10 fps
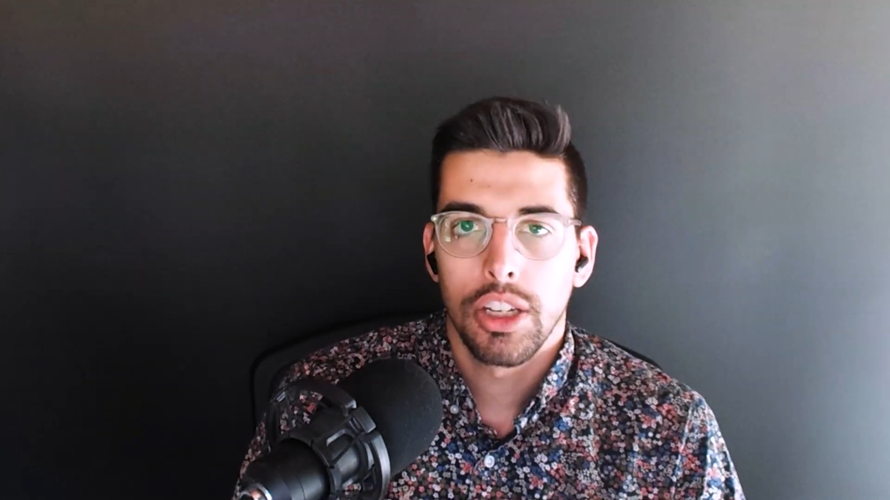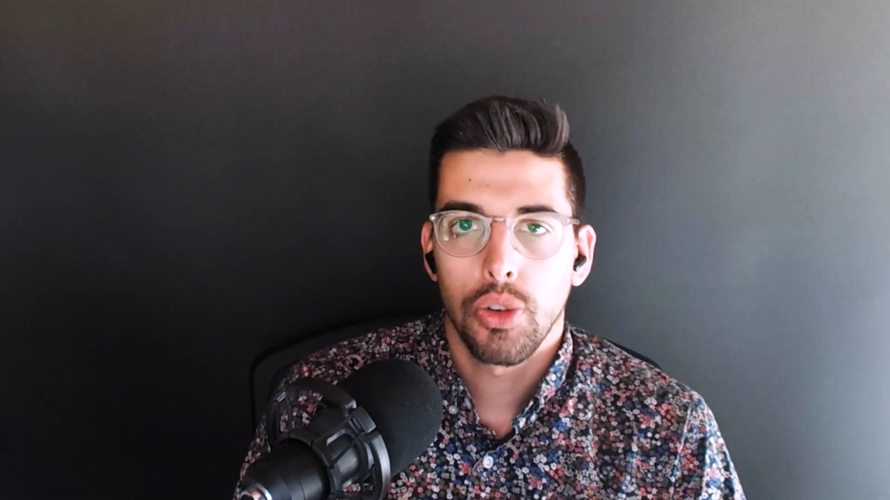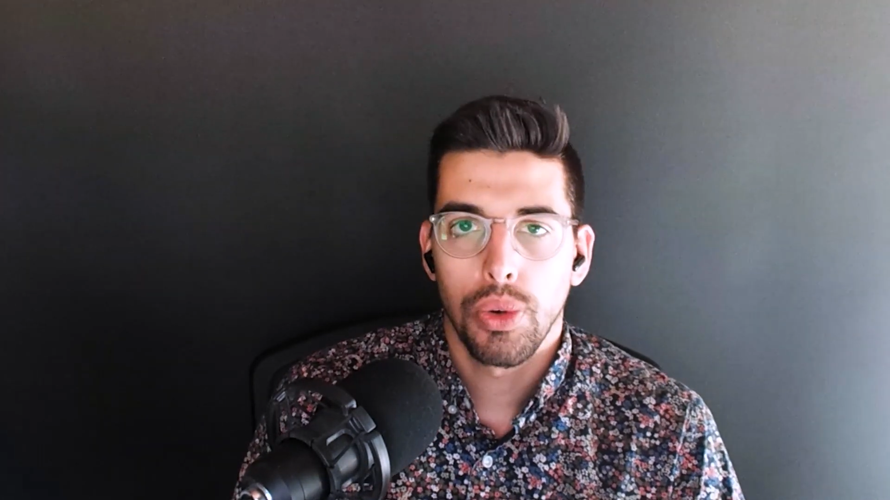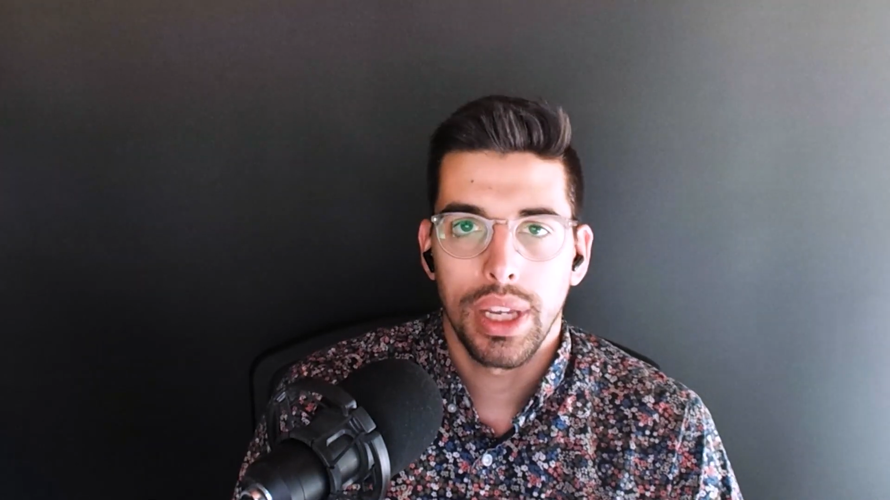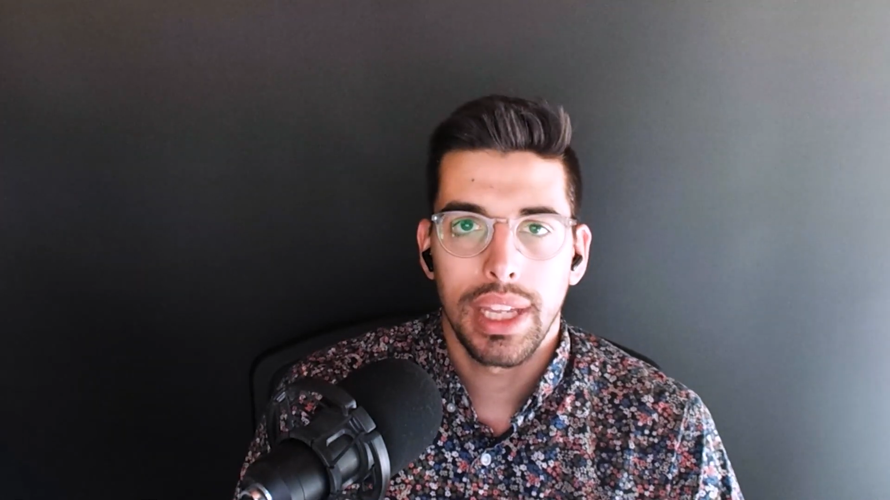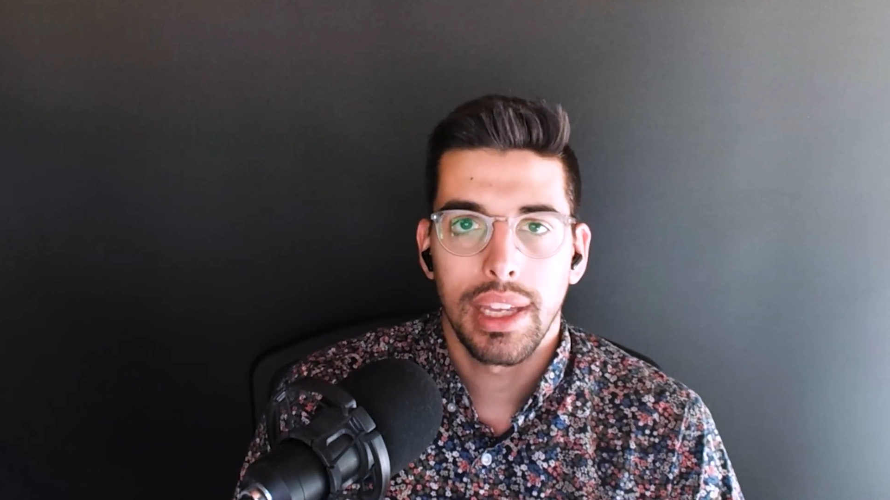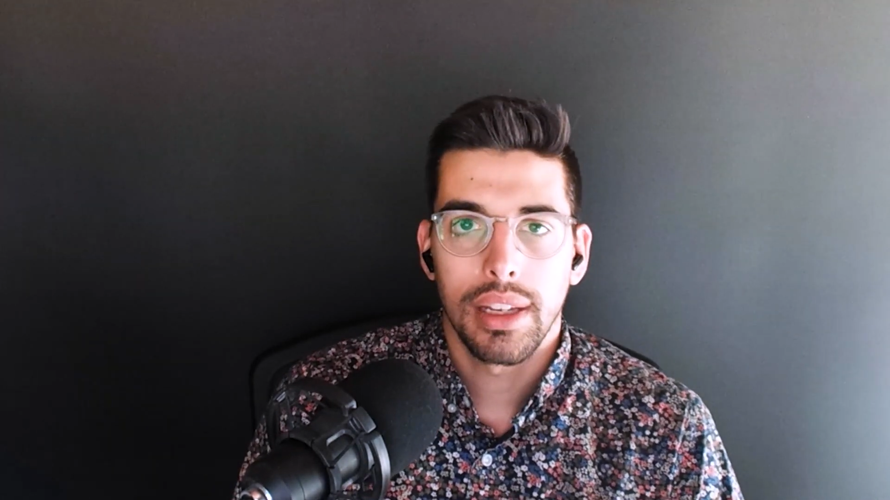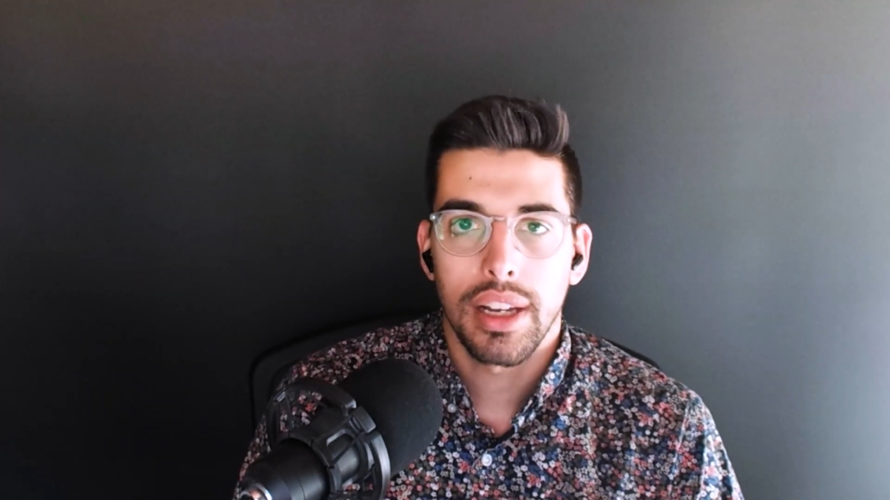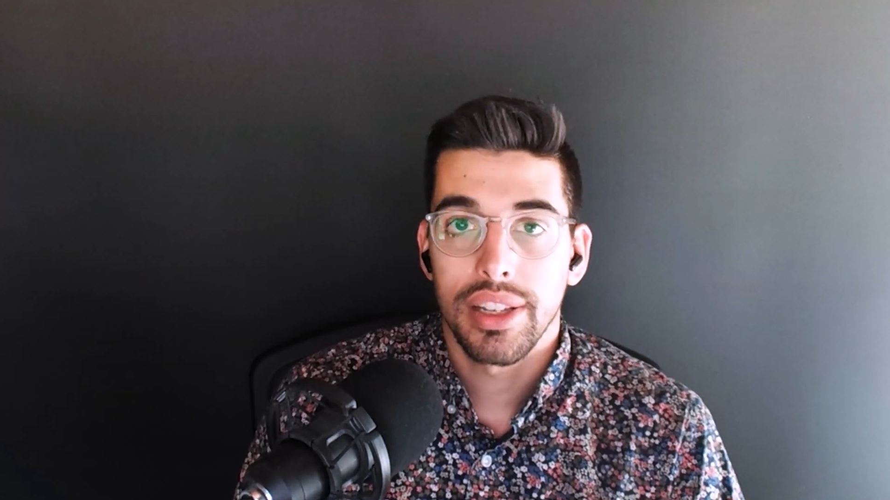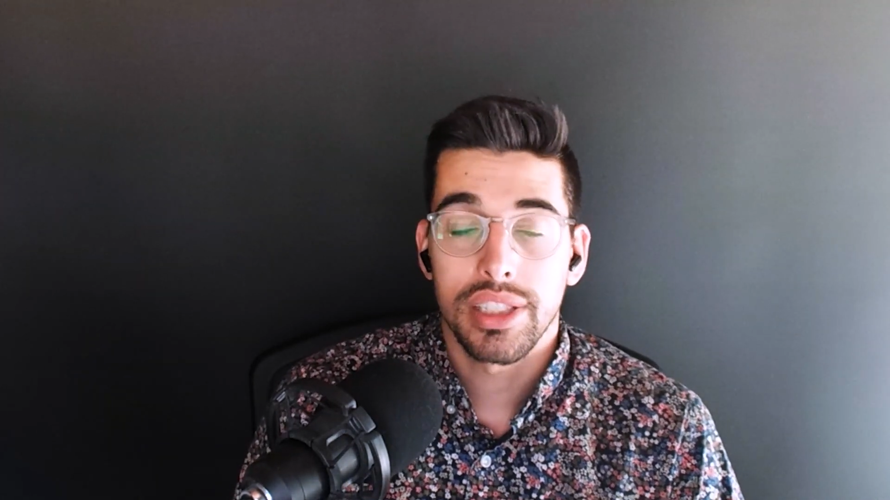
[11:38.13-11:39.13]
creating
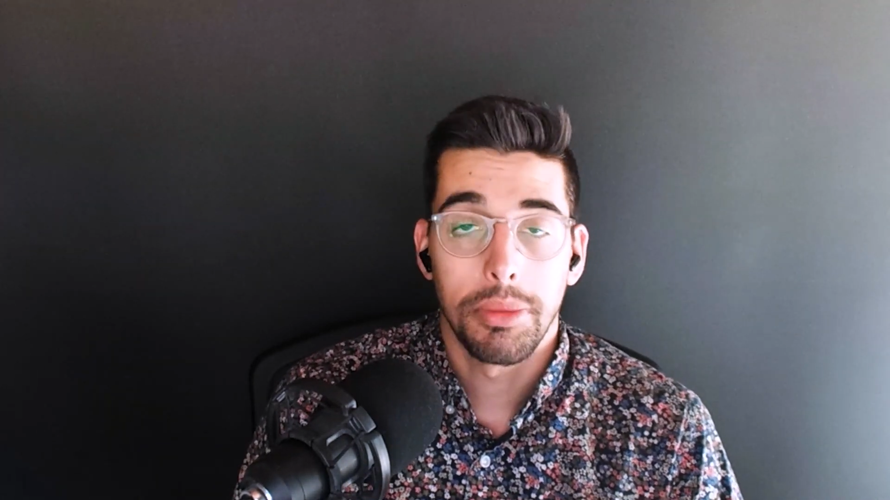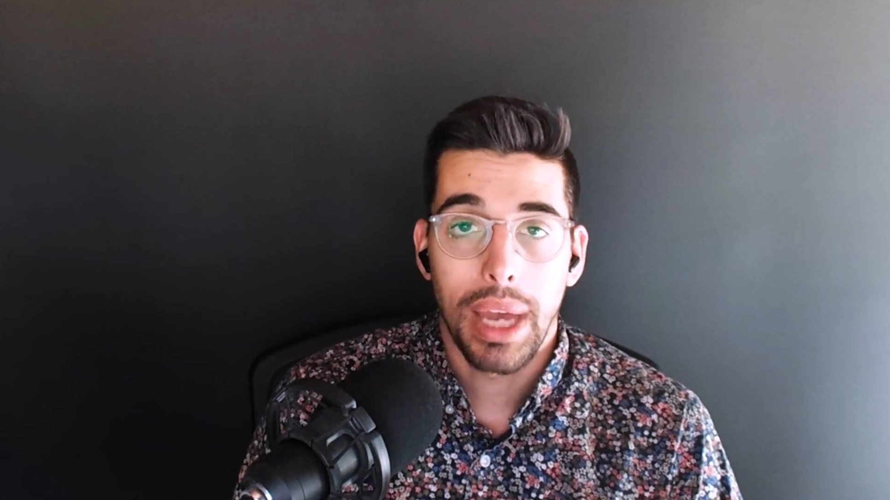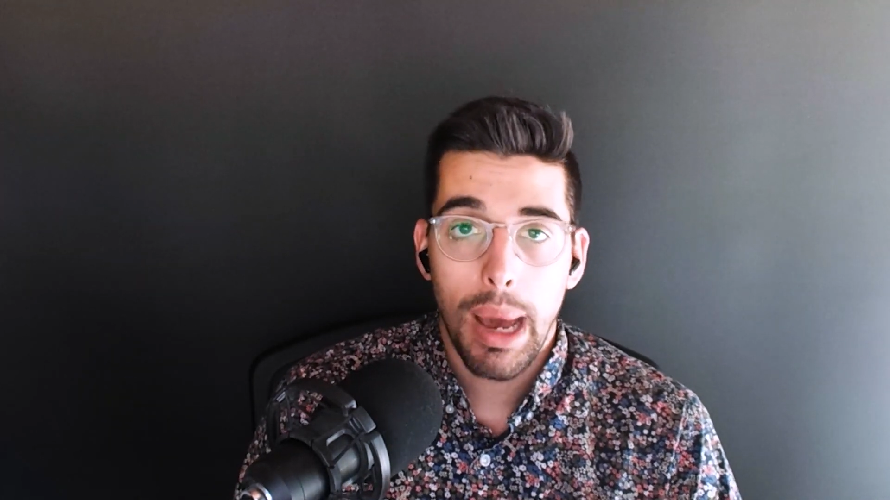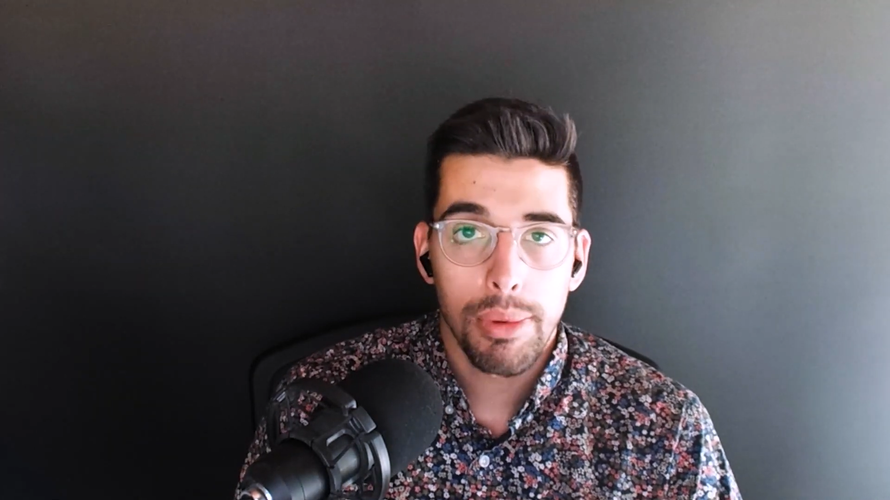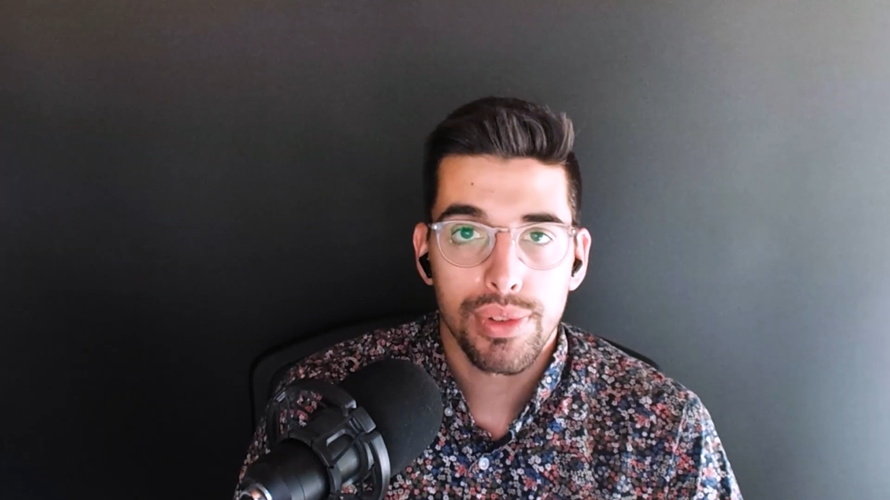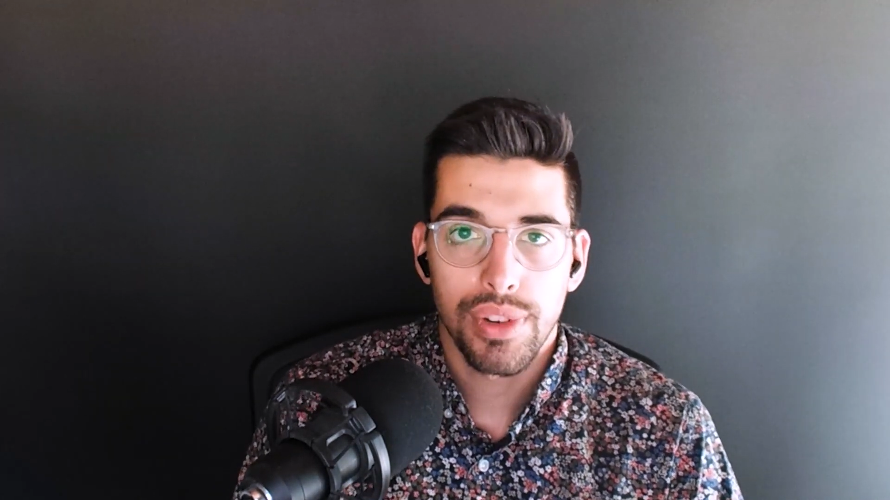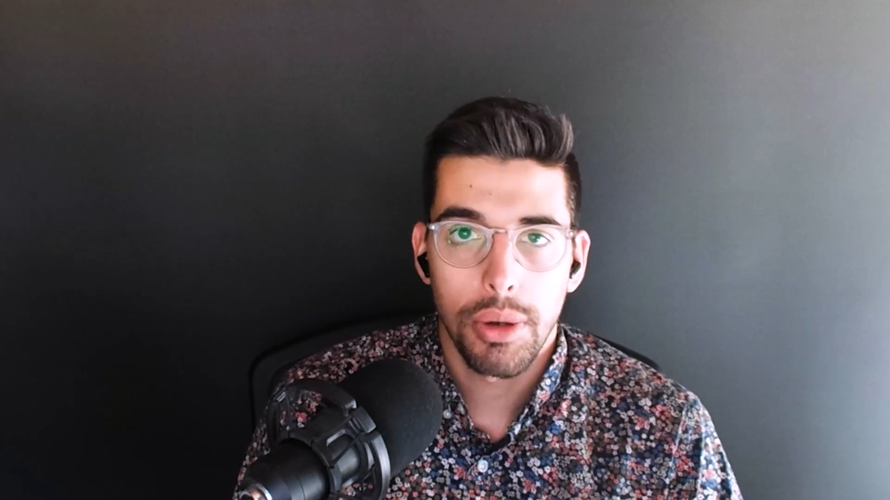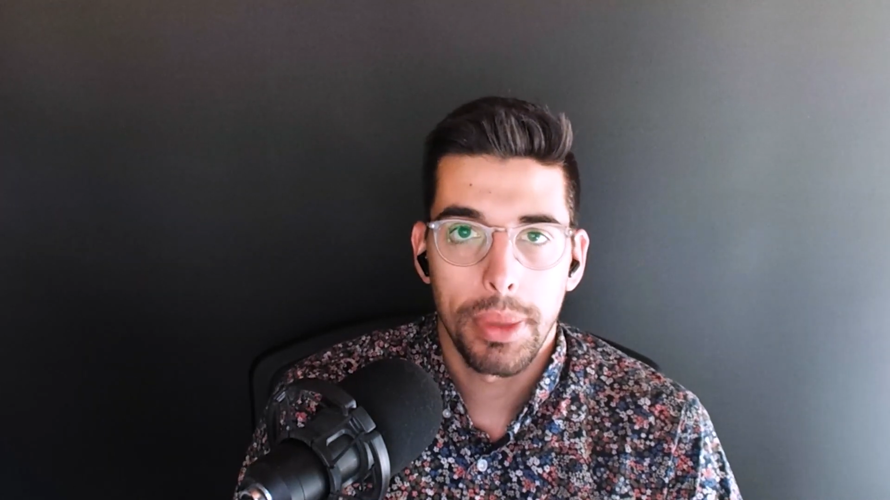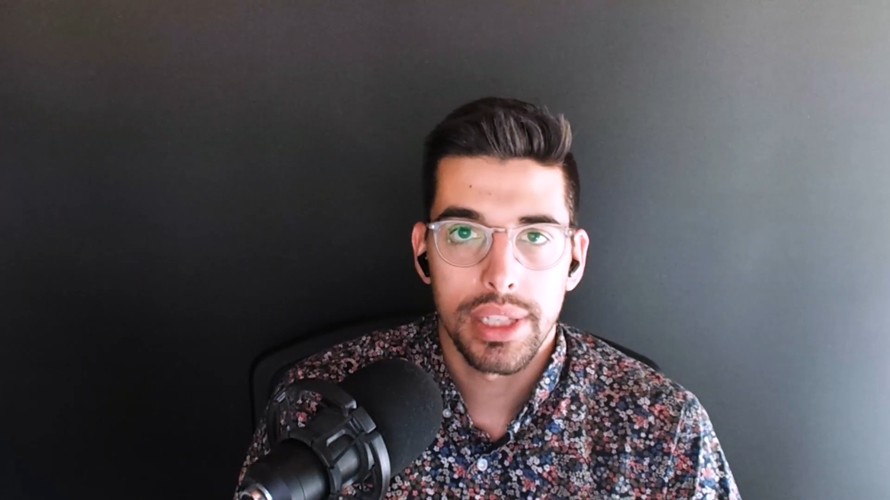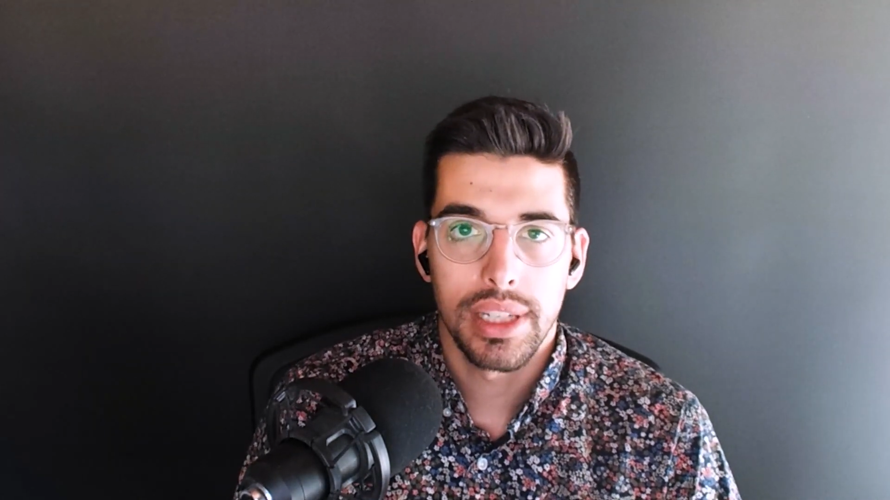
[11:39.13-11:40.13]
custom apps for your
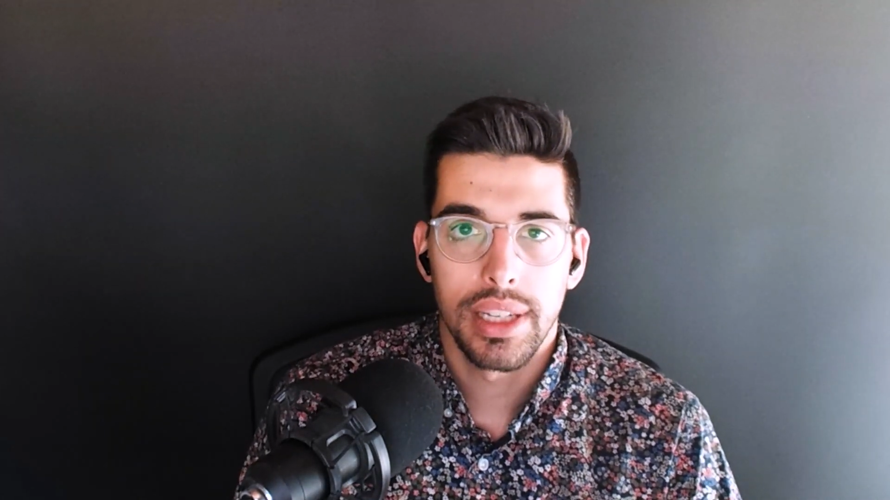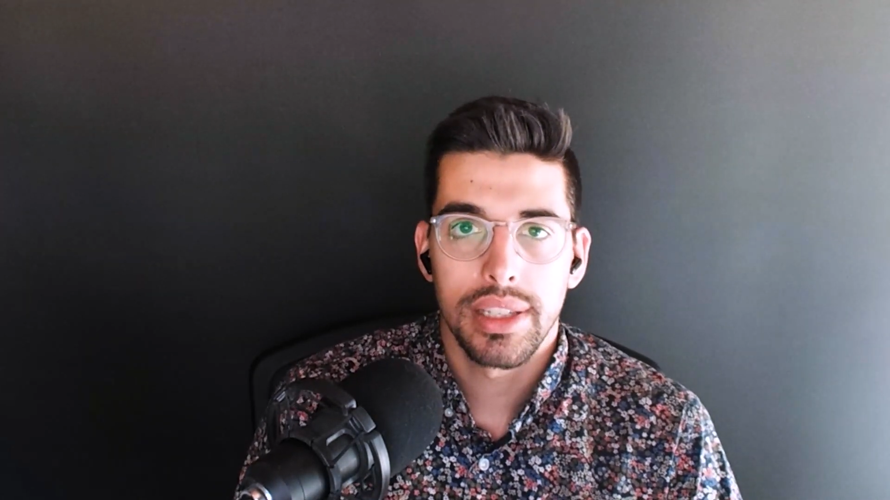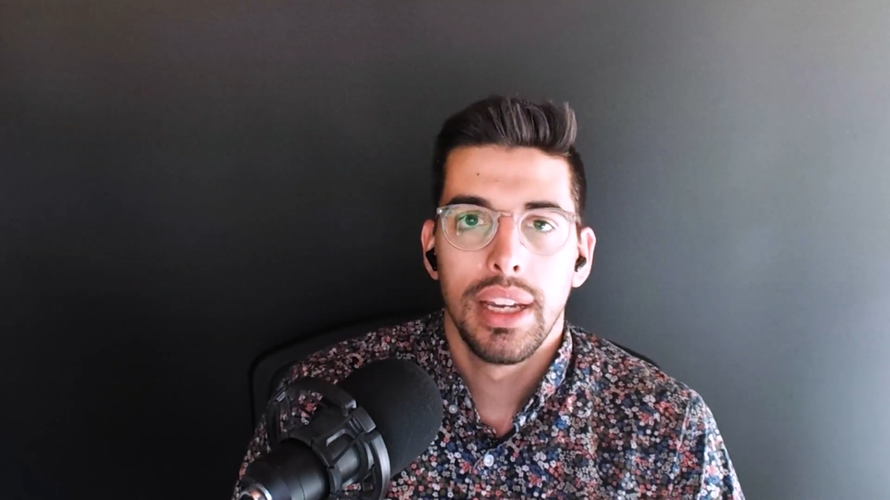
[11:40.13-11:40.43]
business,